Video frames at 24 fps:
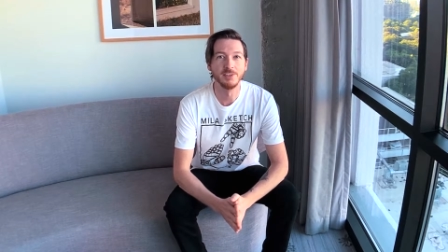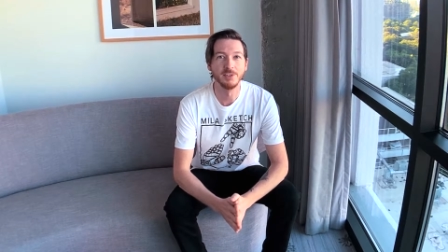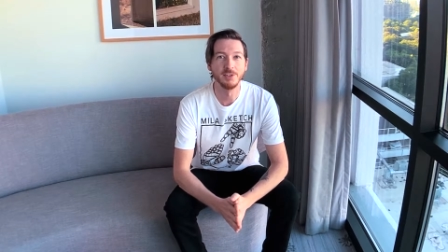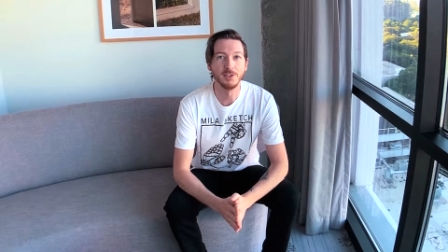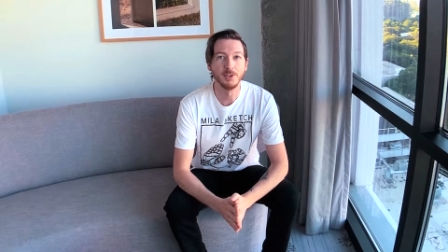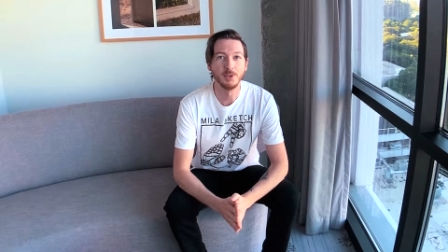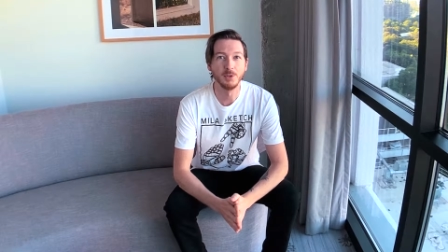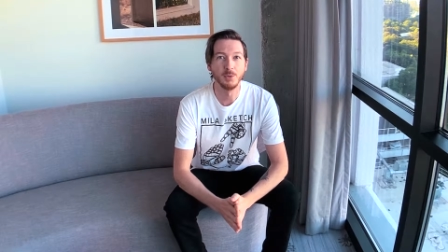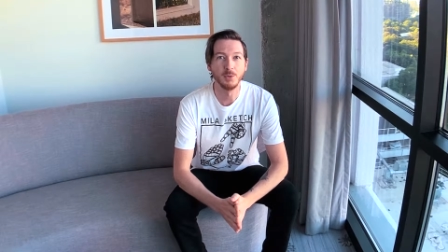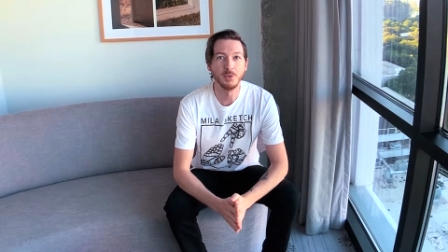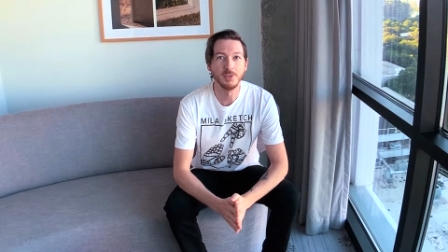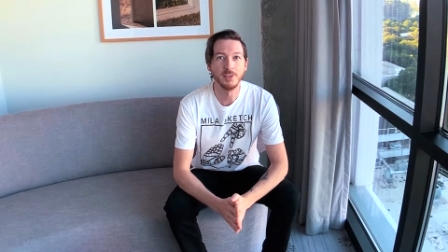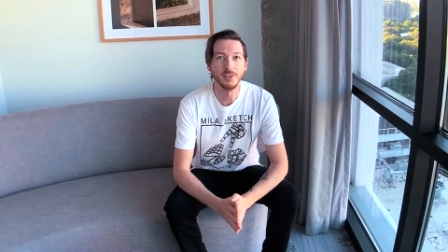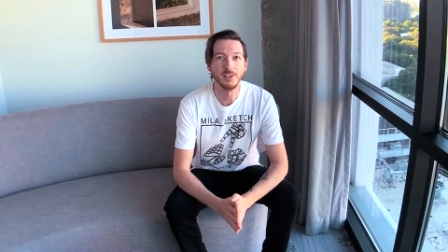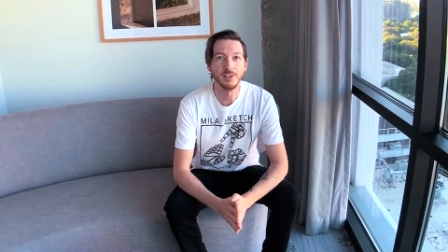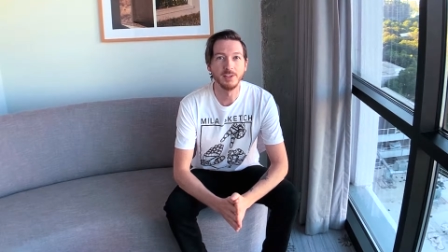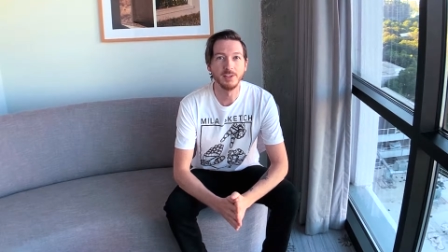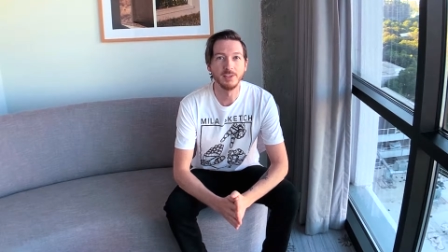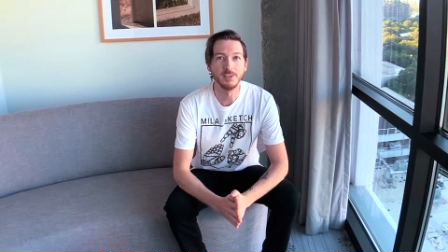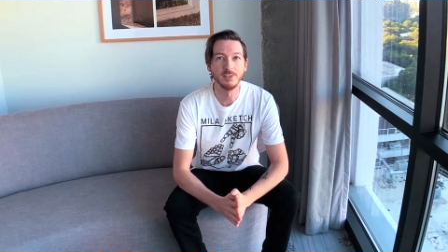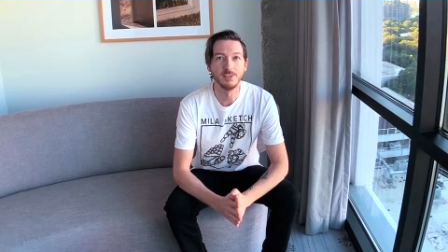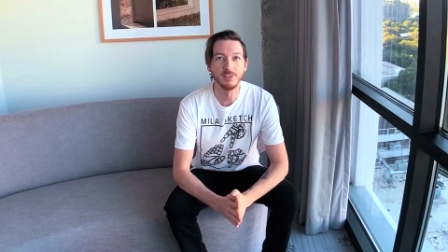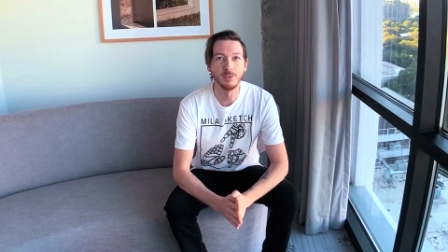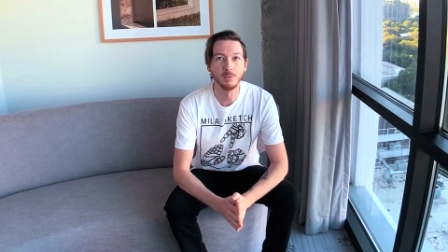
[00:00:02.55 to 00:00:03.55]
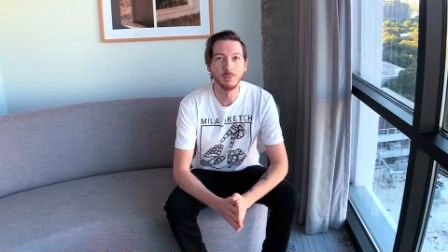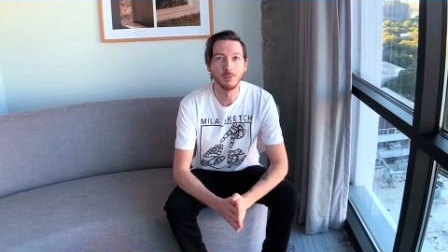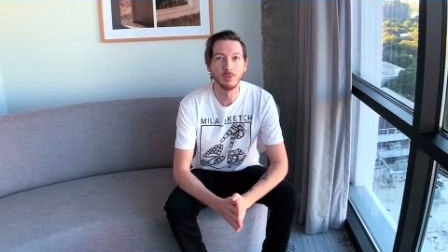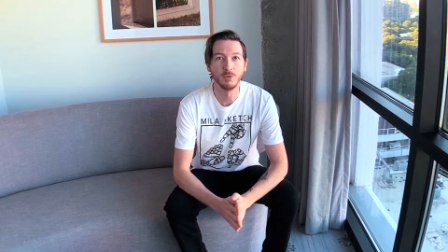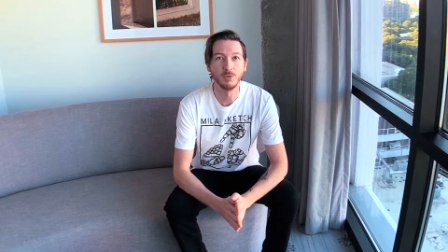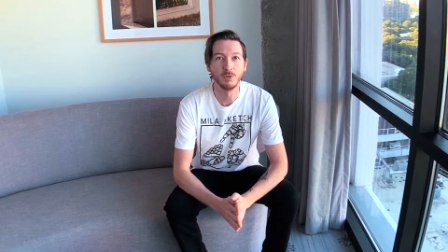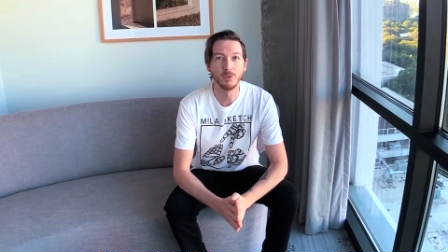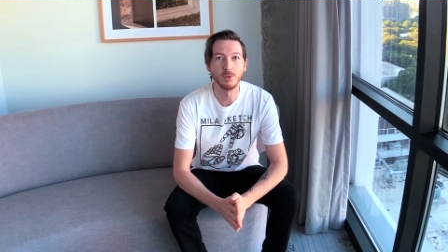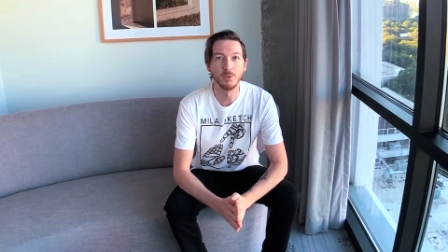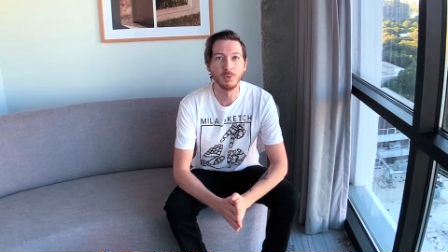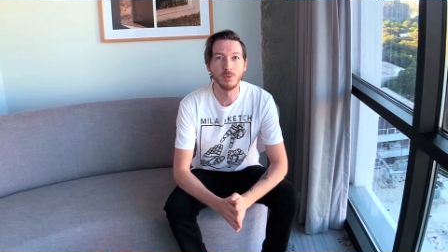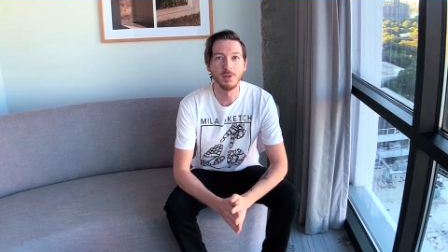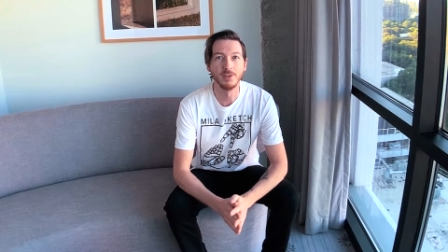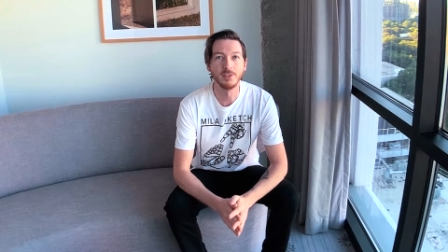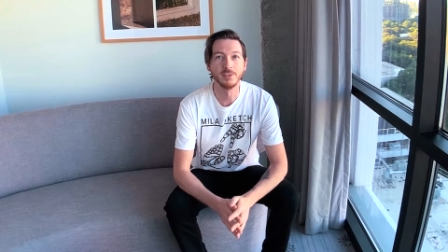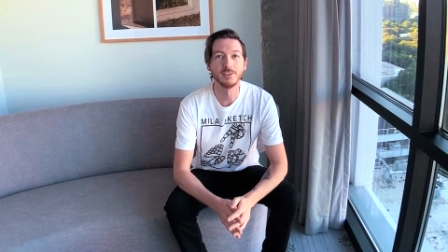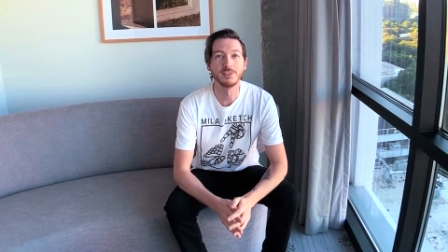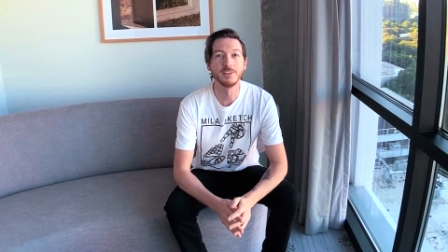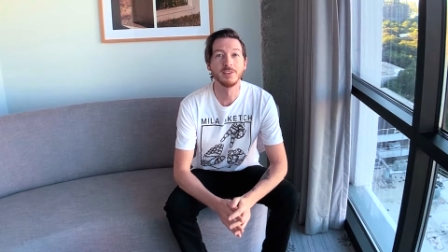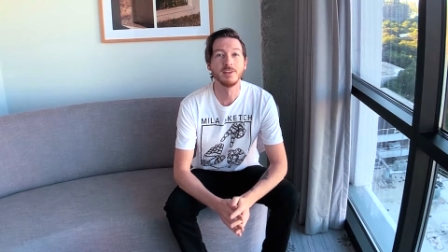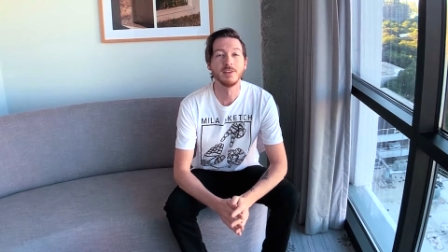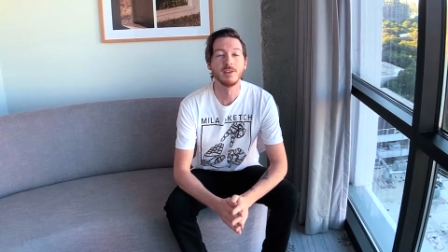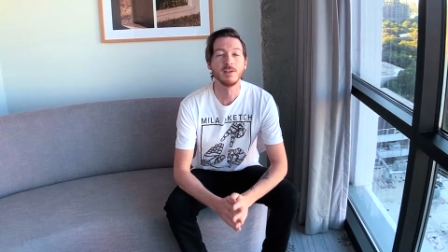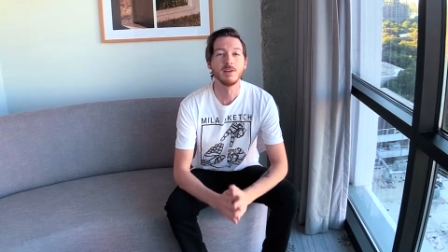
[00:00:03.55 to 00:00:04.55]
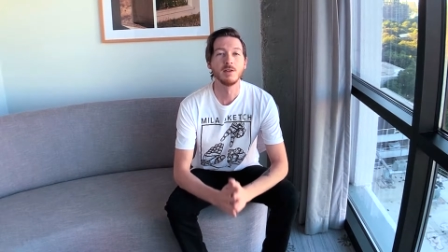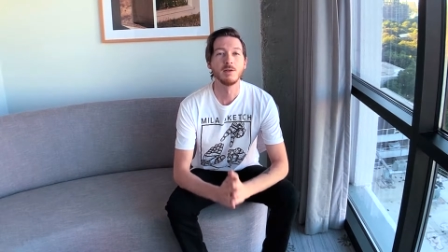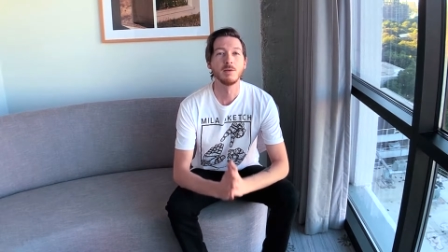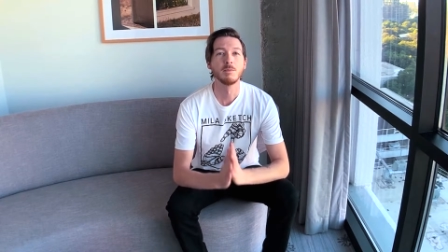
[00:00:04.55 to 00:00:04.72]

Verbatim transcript: video with a simple request.